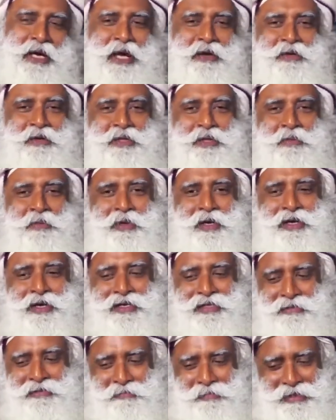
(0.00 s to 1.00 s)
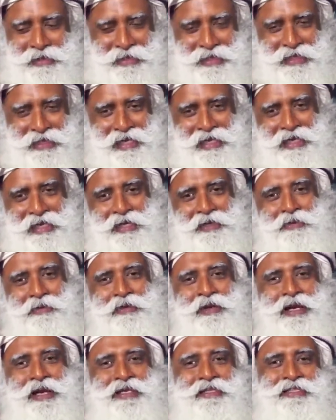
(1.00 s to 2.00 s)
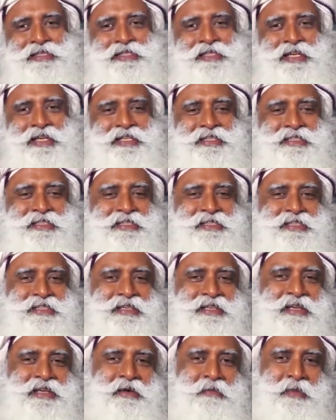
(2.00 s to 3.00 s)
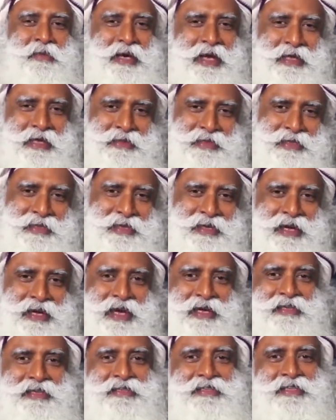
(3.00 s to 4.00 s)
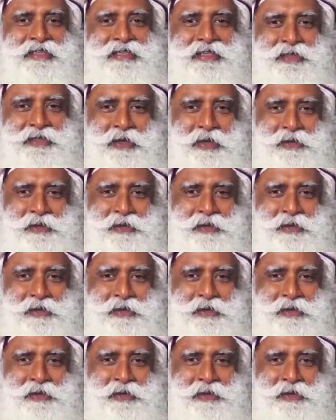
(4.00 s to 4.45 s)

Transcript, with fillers: around in the world, particularly in United States, but I think it has